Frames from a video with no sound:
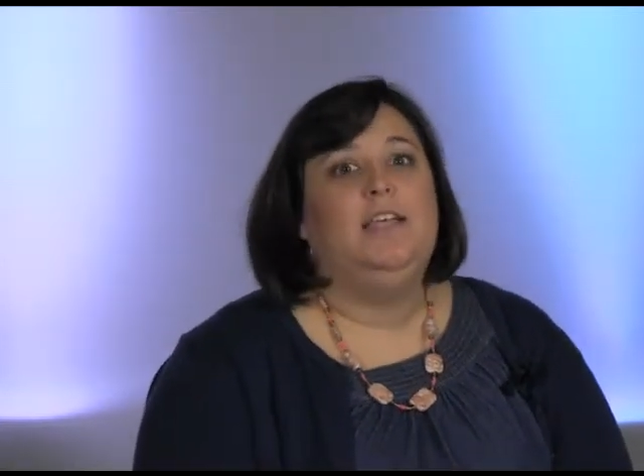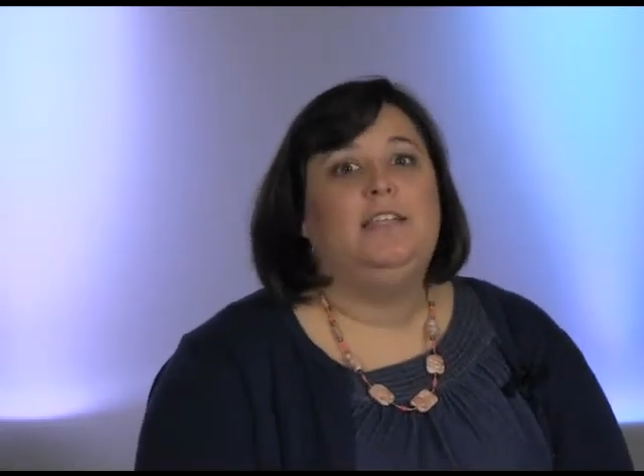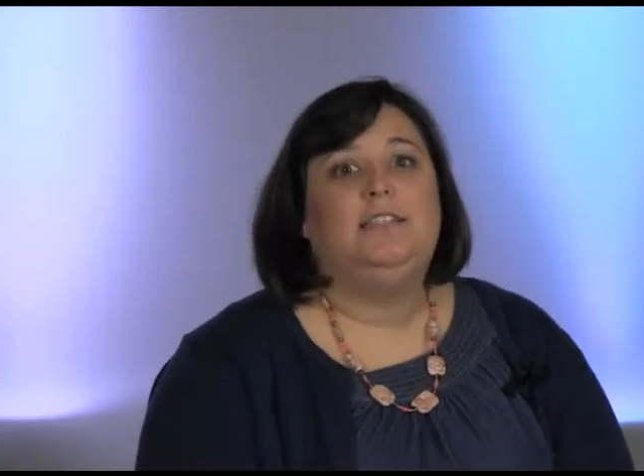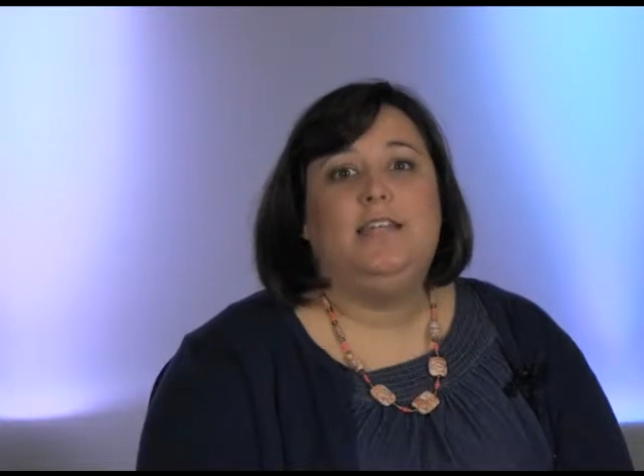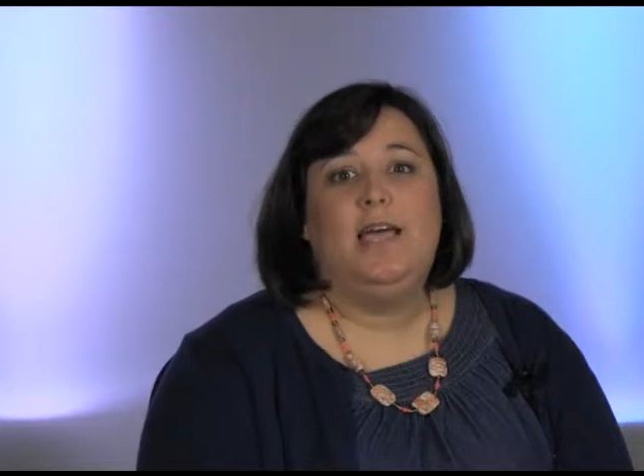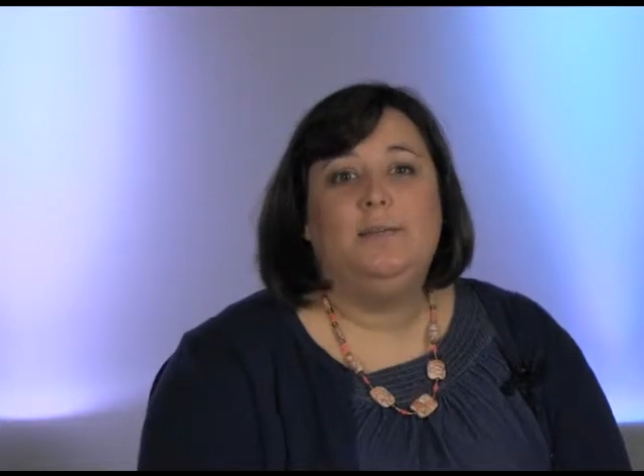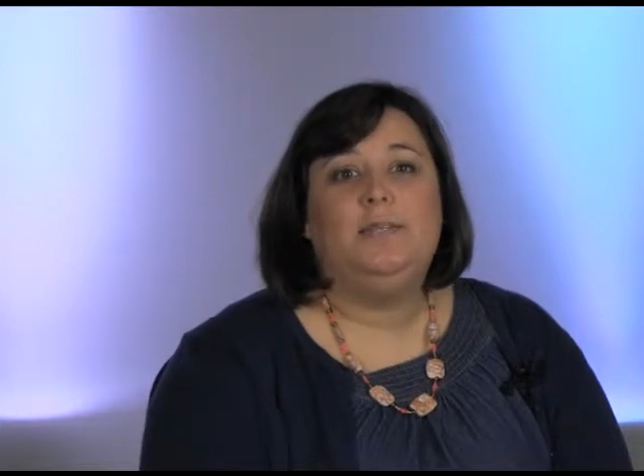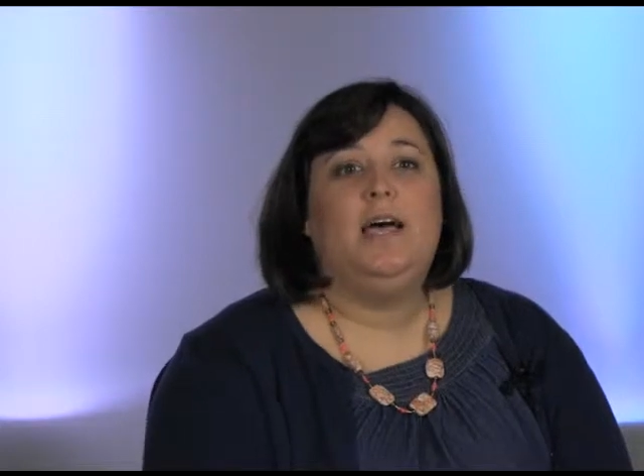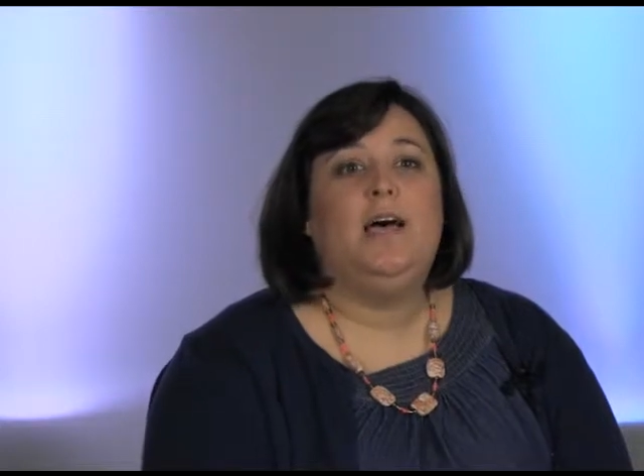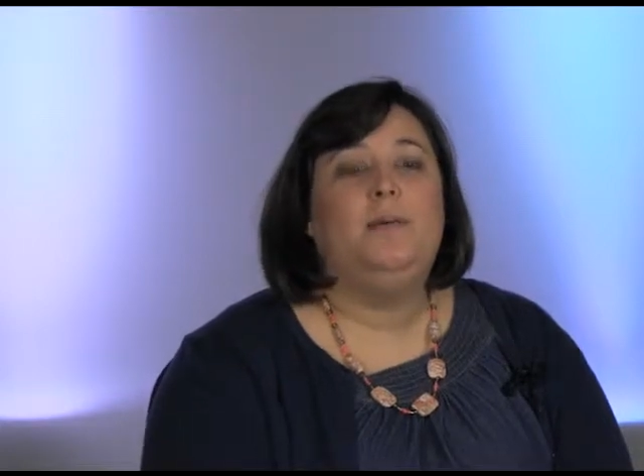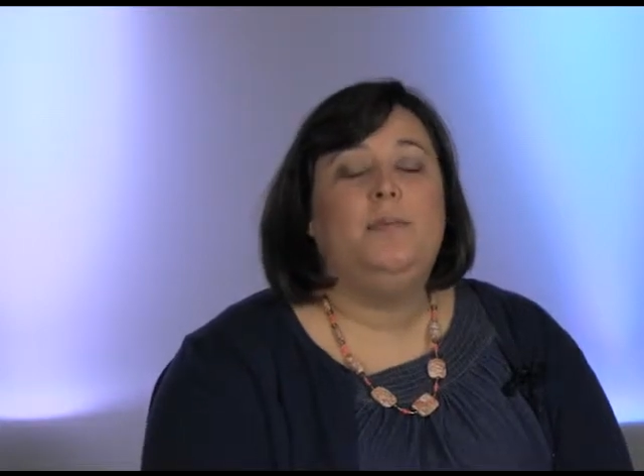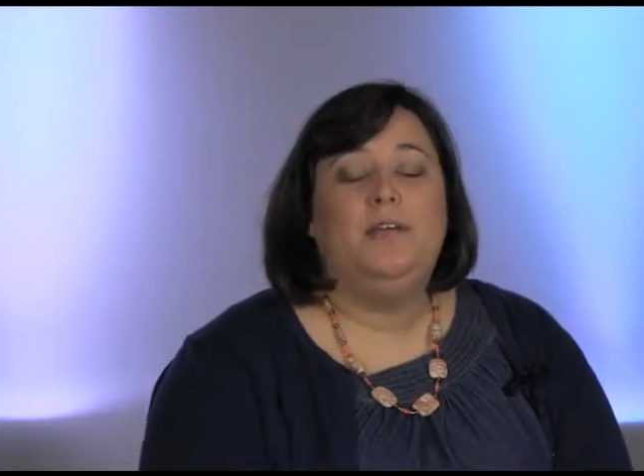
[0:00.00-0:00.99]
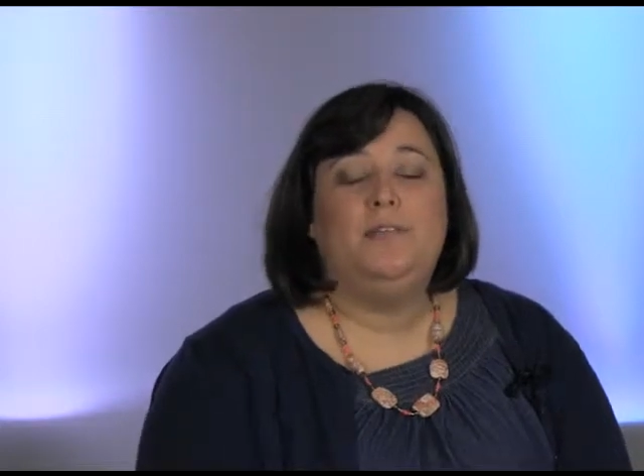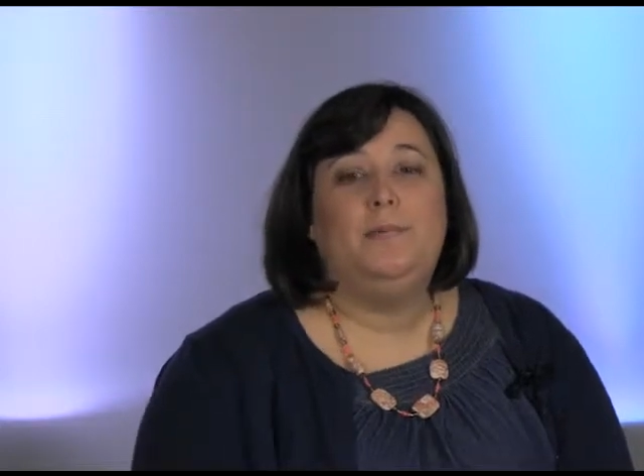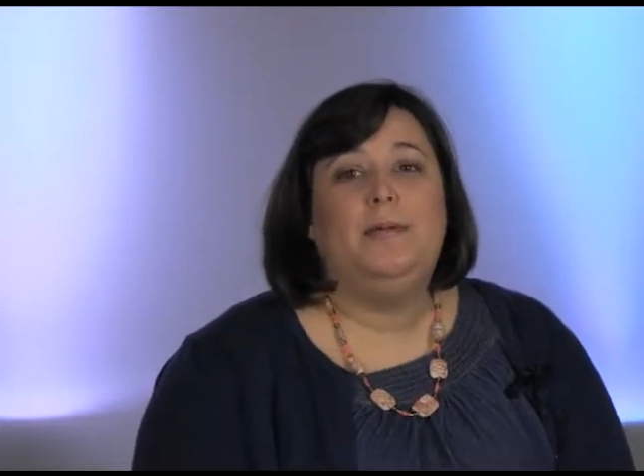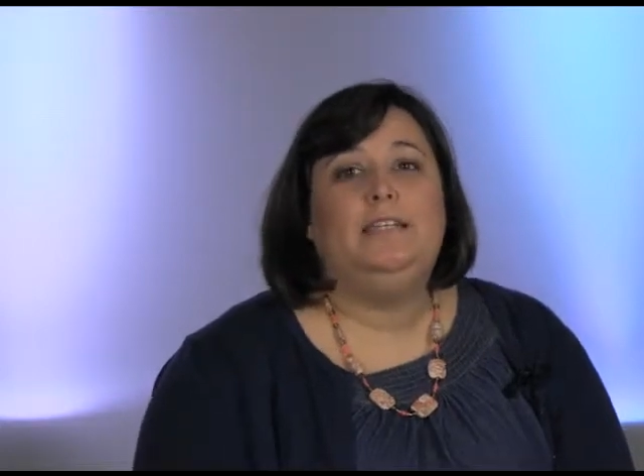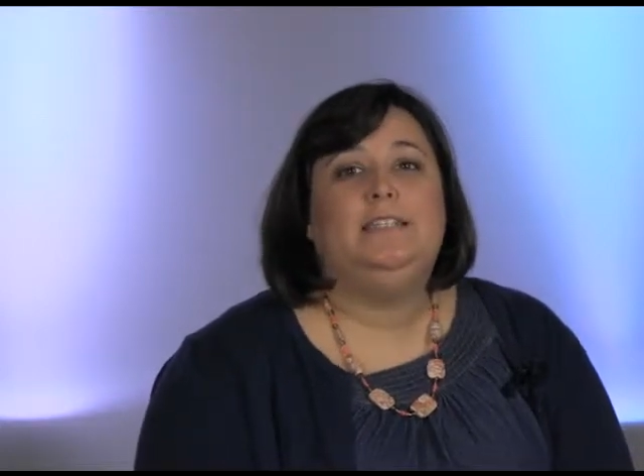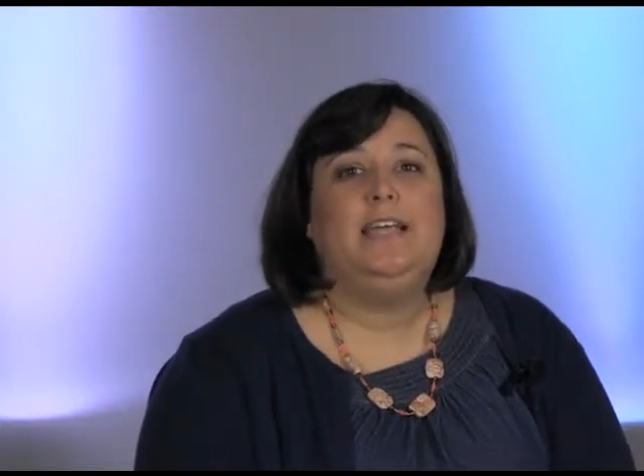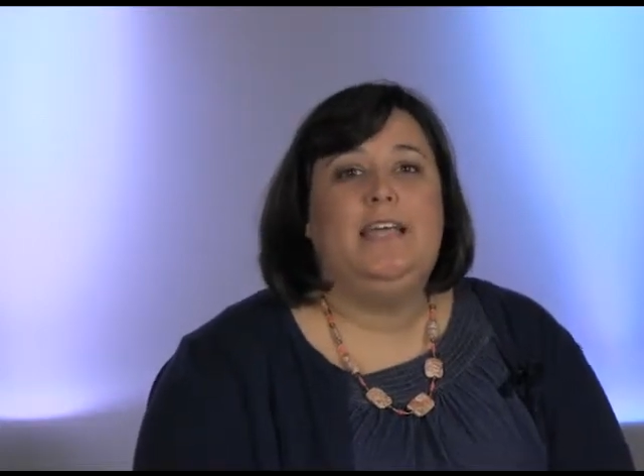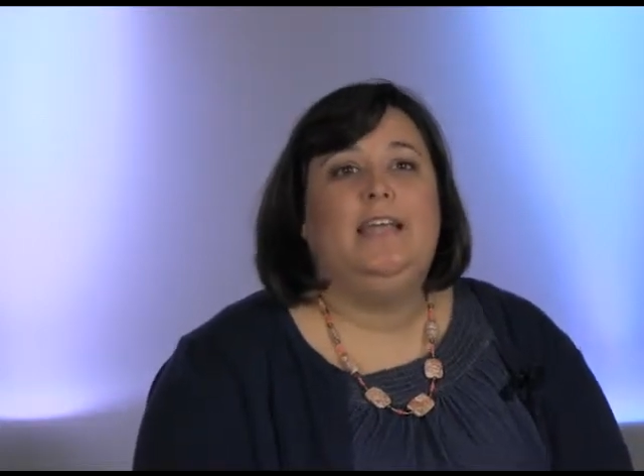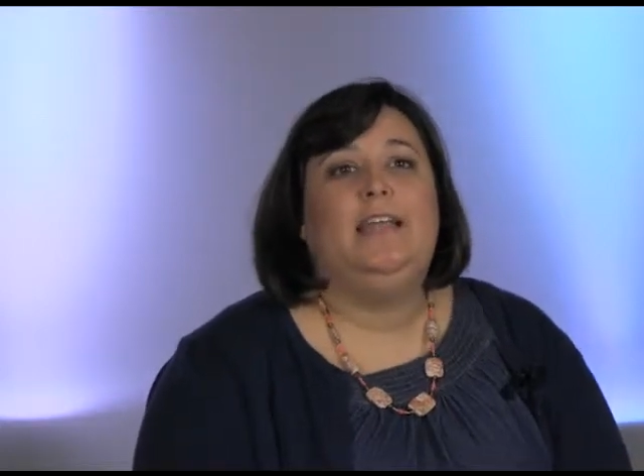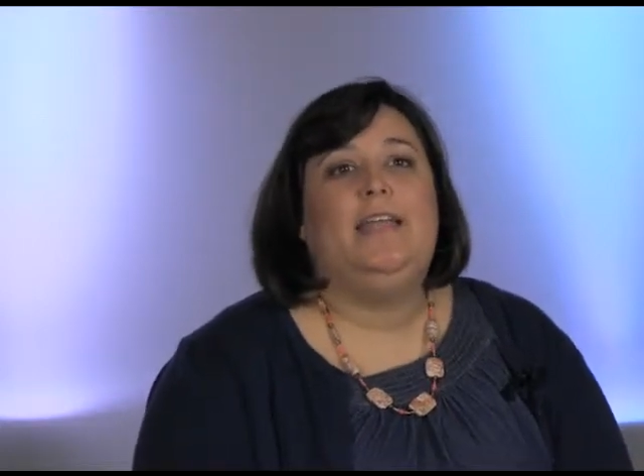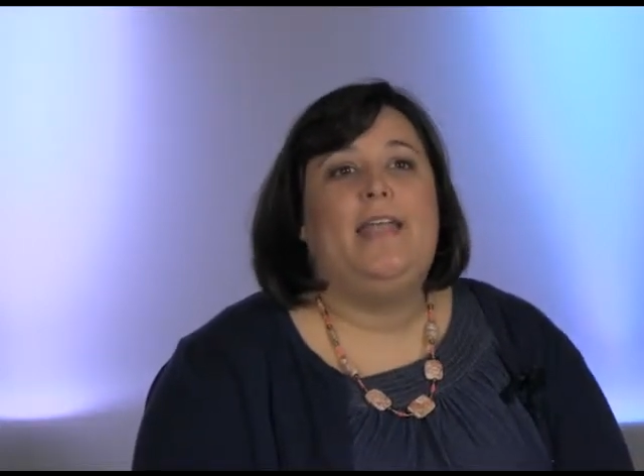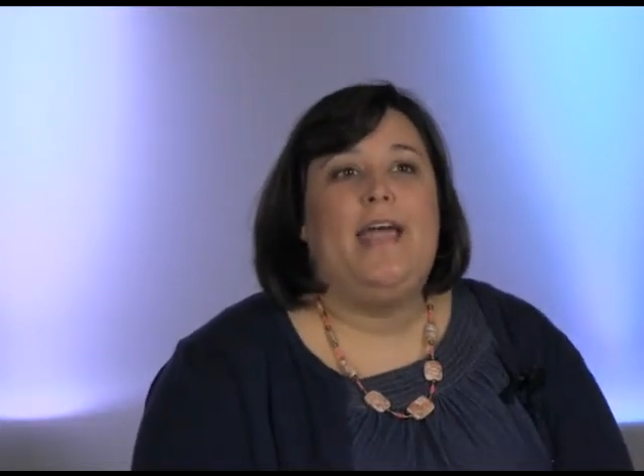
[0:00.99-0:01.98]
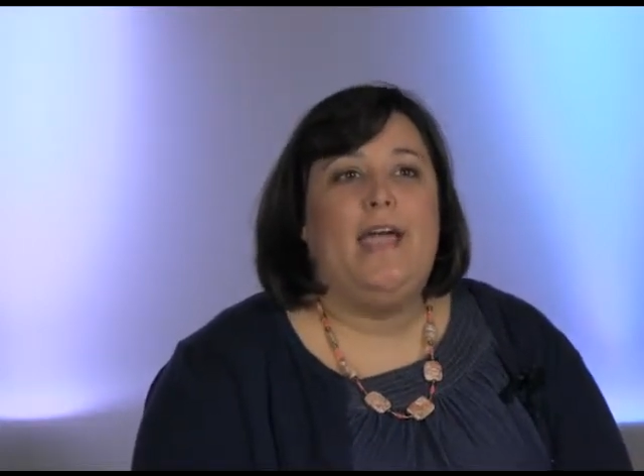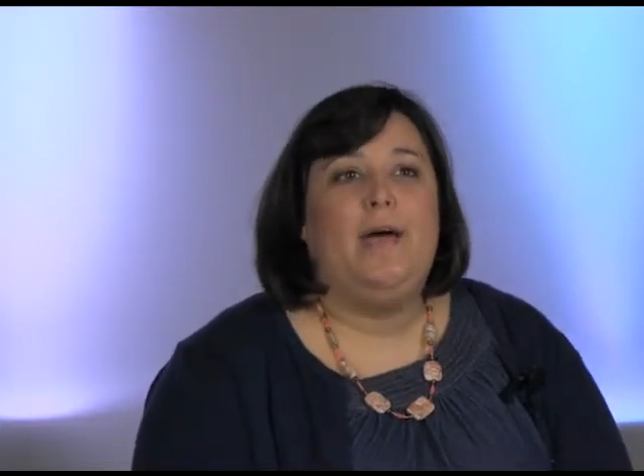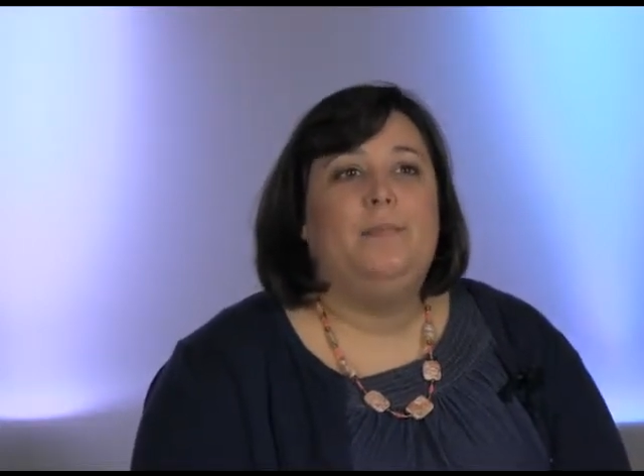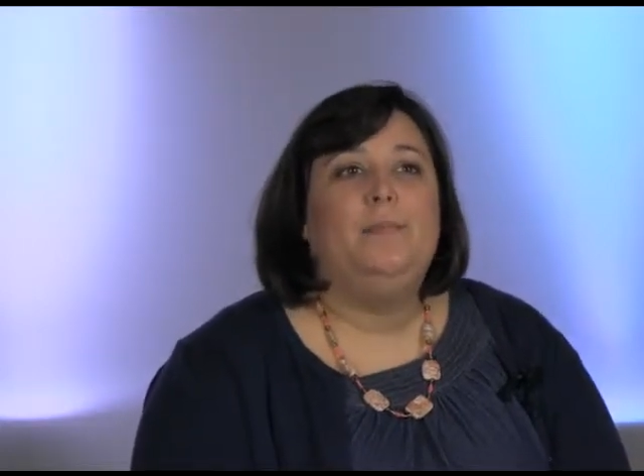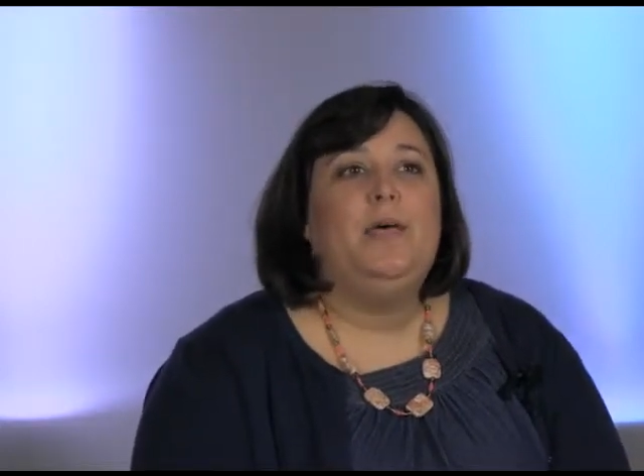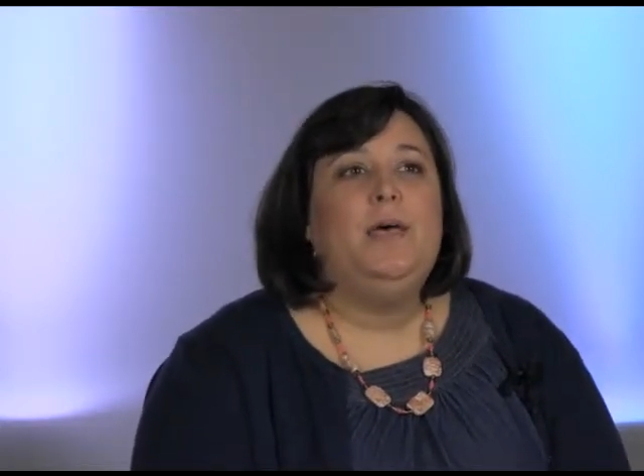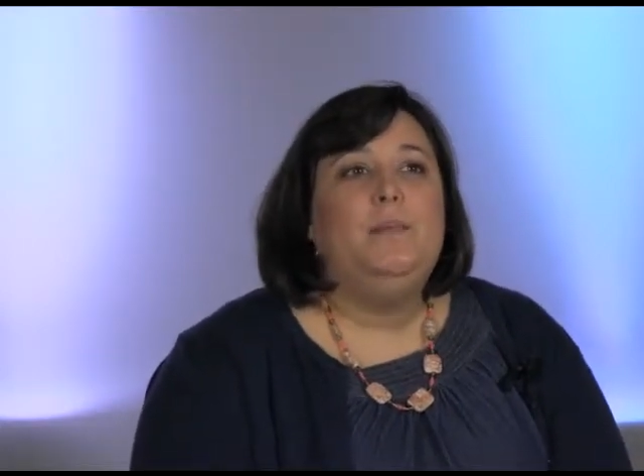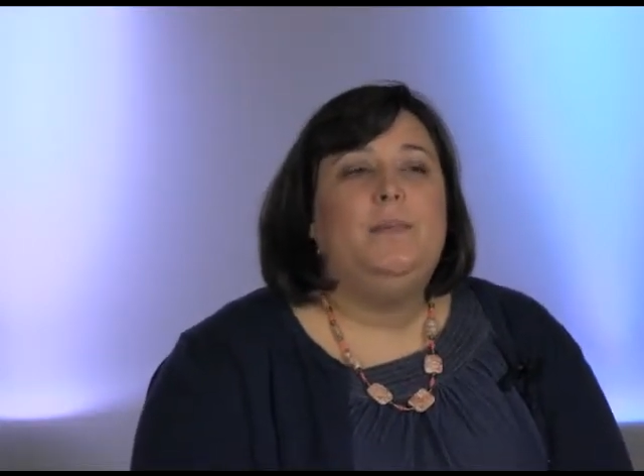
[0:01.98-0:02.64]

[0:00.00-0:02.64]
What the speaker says: It's nap time, everybody's taking a nap.